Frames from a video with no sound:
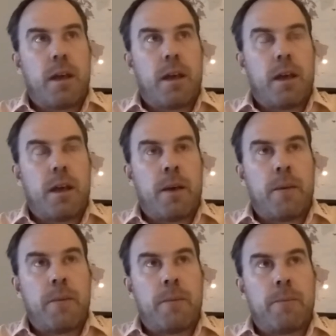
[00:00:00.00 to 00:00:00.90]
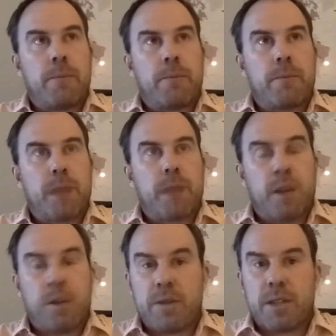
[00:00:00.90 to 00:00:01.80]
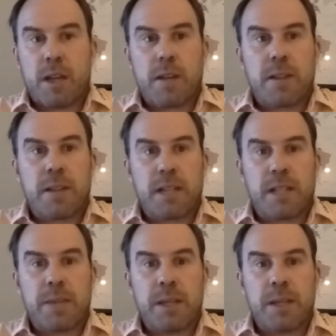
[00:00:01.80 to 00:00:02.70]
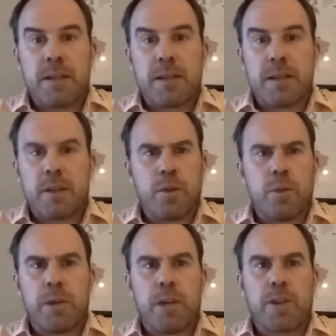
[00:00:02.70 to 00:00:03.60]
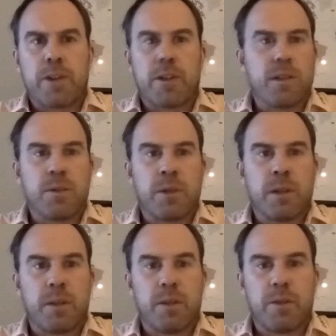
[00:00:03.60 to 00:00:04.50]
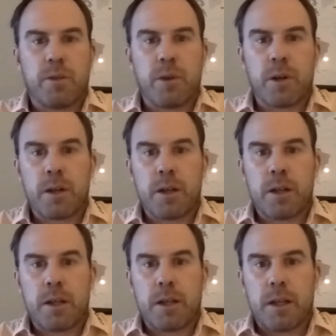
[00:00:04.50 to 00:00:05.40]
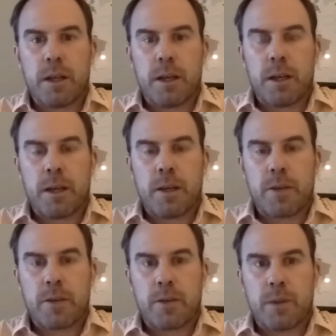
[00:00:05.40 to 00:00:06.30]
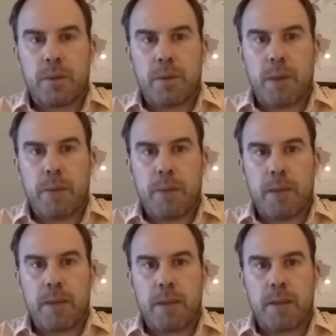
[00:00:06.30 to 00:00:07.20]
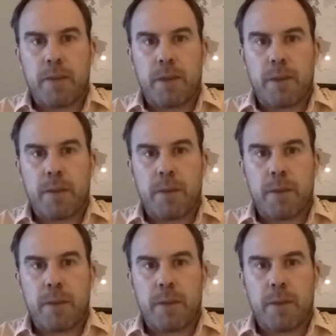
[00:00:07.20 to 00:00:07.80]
Um, and obviously has the experience there, no pressure because he's won there before. Uh, so a, a, big thing for him.